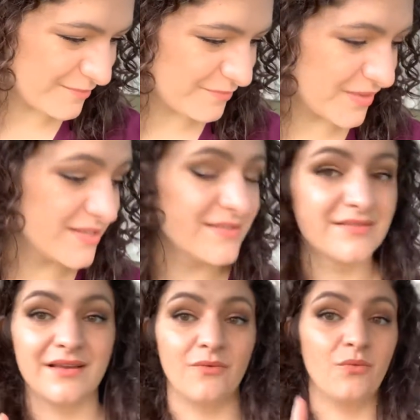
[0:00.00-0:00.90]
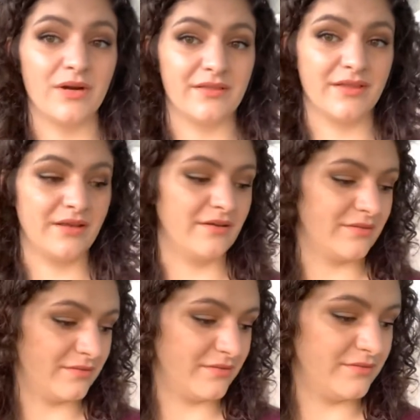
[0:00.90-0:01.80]
This is one of the
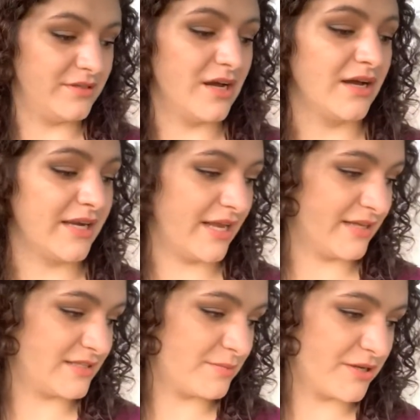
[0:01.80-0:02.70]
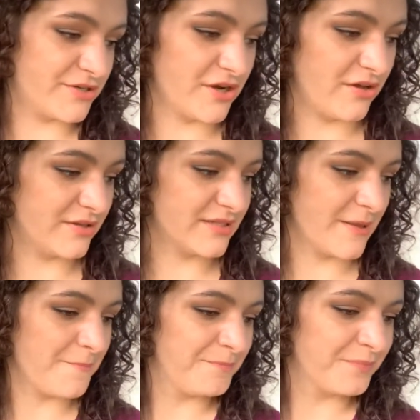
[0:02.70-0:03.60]
non-hand spun shawls.
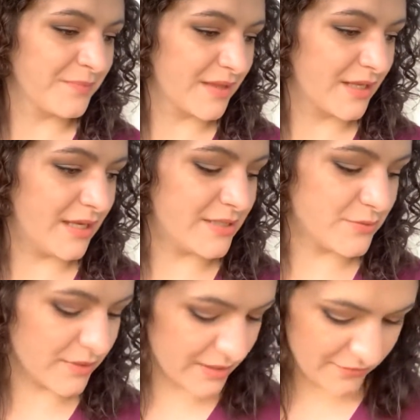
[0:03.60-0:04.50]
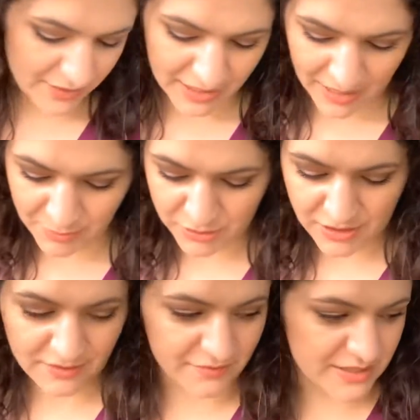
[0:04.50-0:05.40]
It's really funny. I pulled
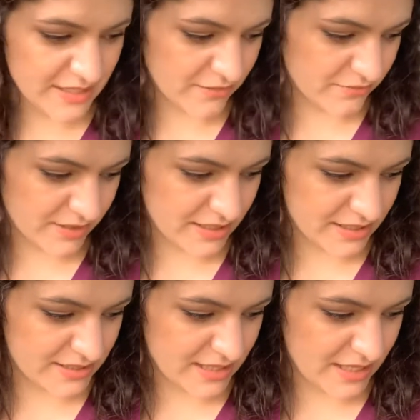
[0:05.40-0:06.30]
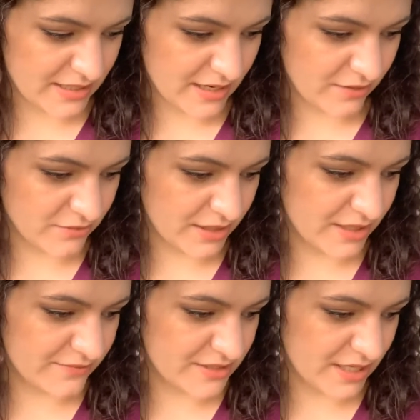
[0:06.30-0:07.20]
all of these out and realized that I only
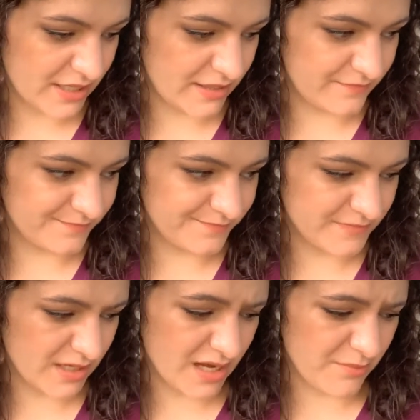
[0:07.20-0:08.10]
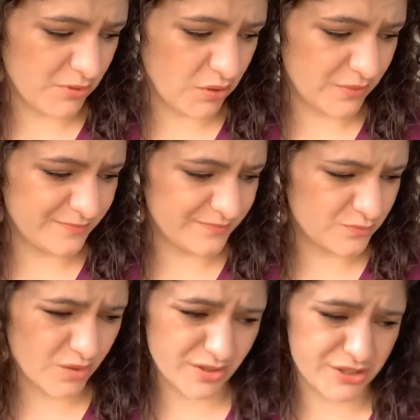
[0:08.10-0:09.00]
have done a couple,
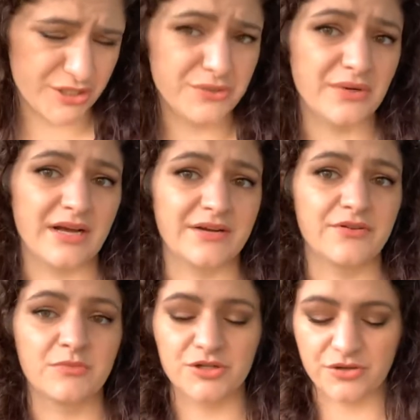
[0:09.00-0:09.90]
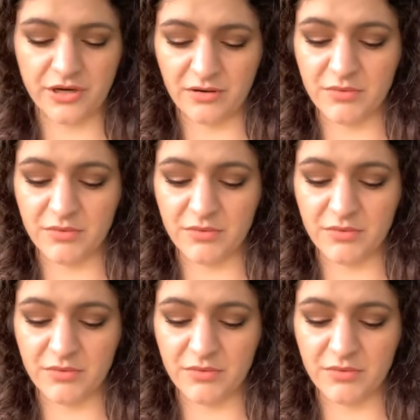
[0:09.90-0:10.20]
1 or 2 out of commercial yarn.